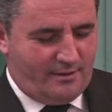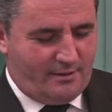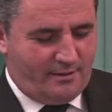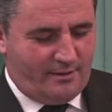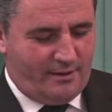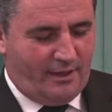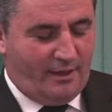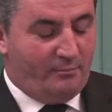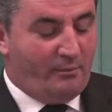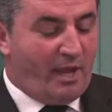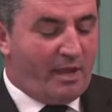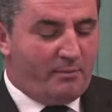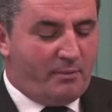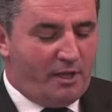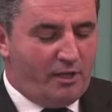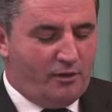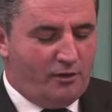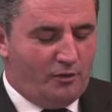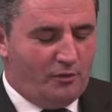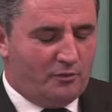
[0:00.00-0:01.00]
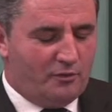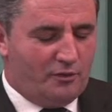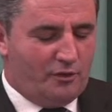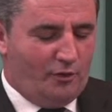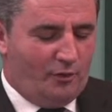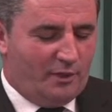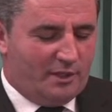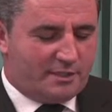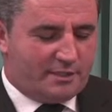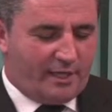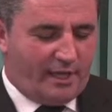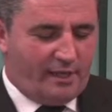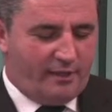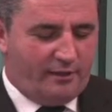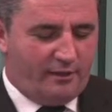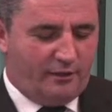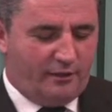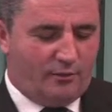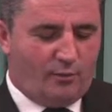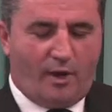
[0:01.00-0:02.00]
And maybe you will say, you
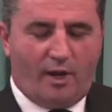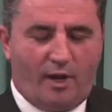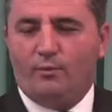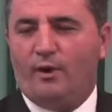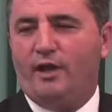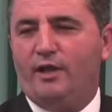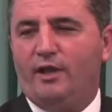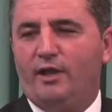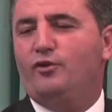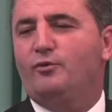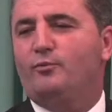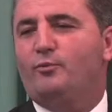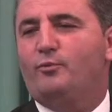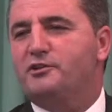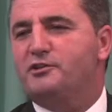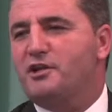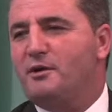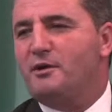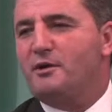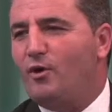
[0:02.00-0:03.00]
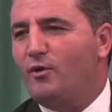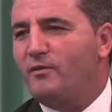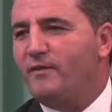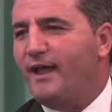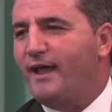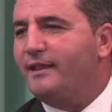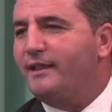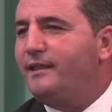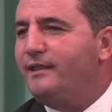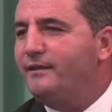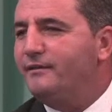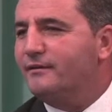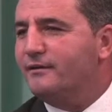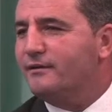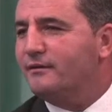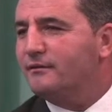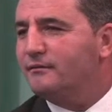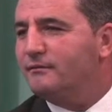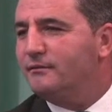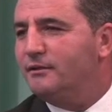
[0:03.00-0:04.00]
know, why do you preach about that here?
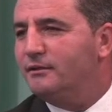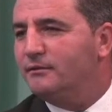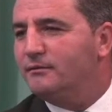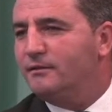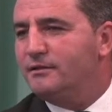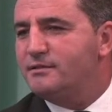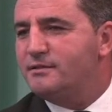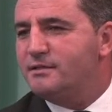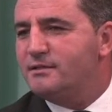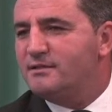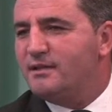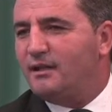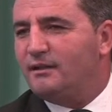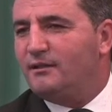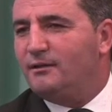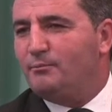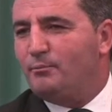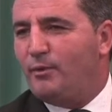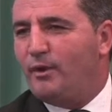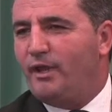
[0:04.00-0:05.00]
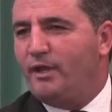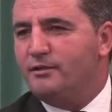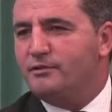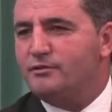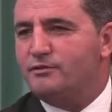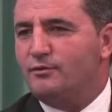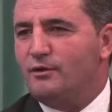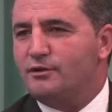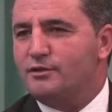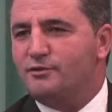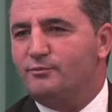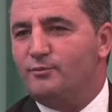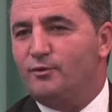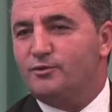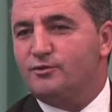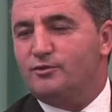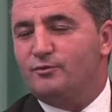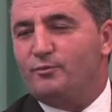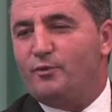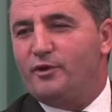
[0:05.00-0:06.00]
You know, this is not the place you are
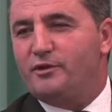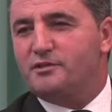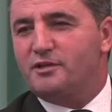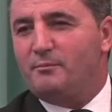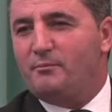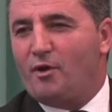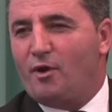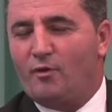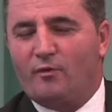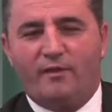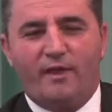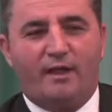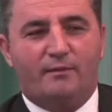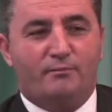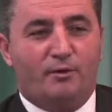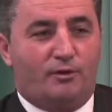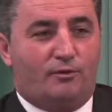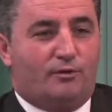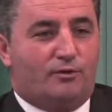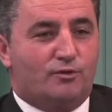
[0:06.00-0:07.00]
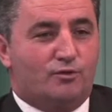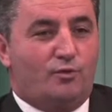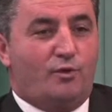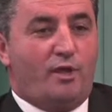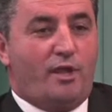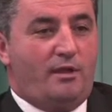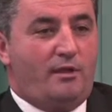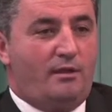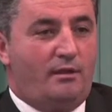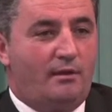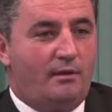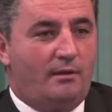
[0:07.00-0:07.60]
supposed to preach about that, because we